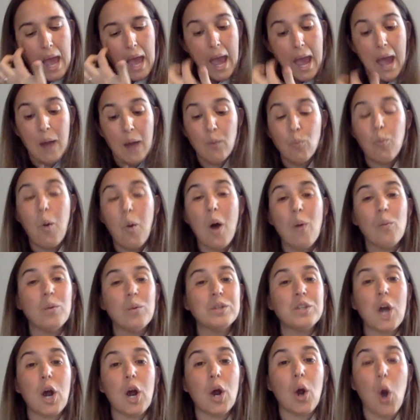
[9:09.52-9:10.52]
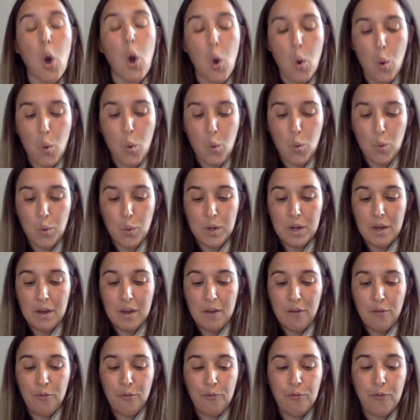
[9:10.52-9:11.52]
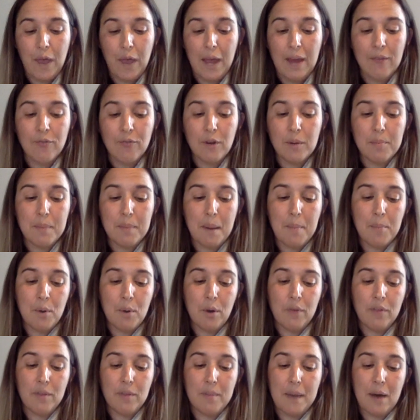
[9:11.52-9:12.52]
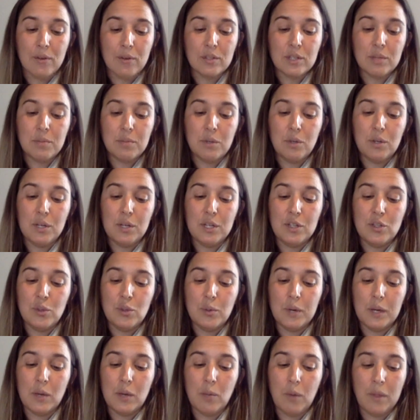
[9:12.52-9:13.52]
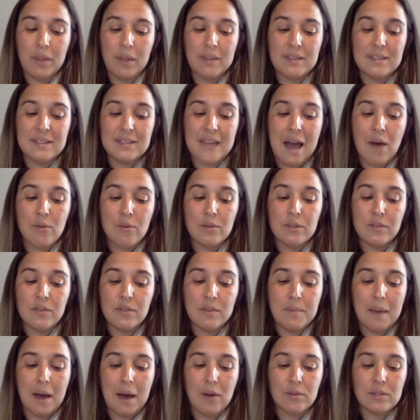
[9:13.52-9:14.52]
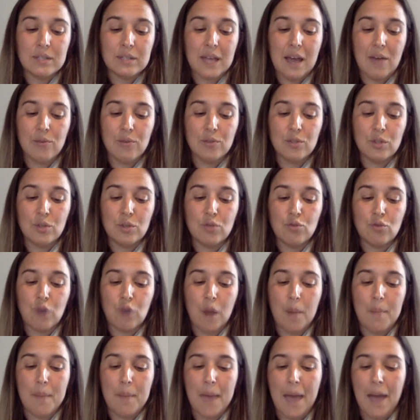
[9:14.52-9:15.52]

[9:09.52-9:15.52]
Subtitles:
And what was our own favorite member of the mouse community doing while the sound of the Mouse Council drum